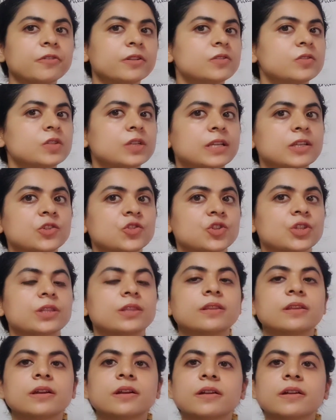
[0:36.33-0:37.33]

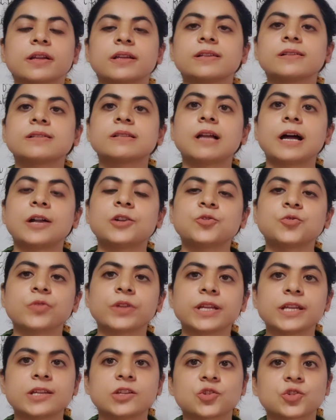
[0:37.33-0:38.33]
differentiation, there is large
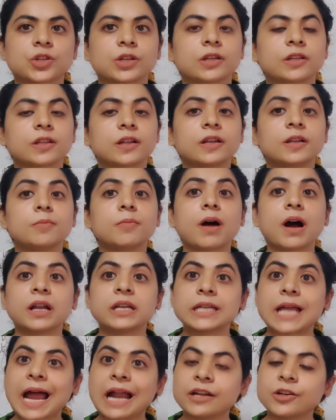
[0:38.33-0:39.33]
variation in the
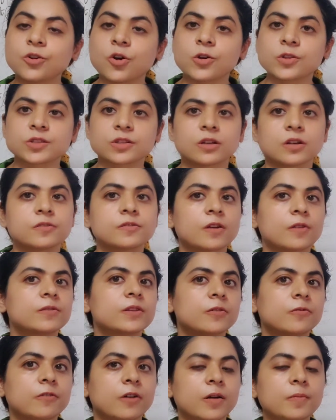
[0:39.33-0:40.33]
demand and cost curves of
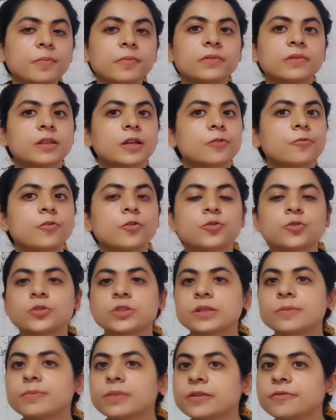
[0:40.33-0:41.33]
the firm. Therefore, to
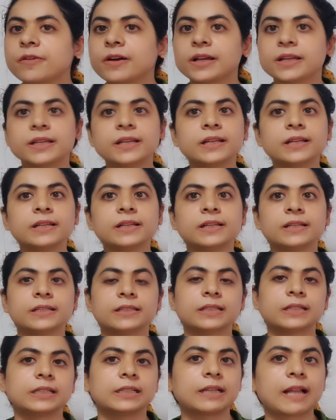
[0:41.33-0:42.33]
simplify
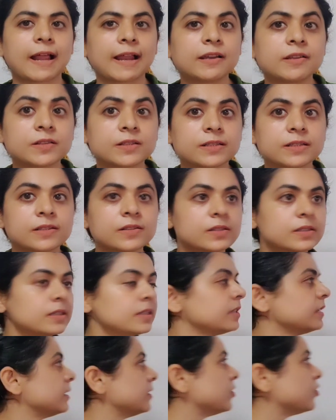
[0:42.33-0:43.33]
the analysis,